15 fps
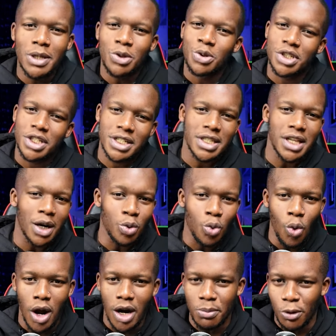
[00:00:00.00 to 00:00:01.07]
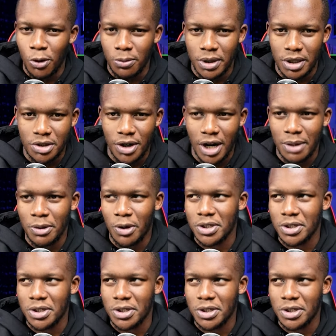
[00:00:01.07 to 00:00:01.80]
It was just that one moment, right?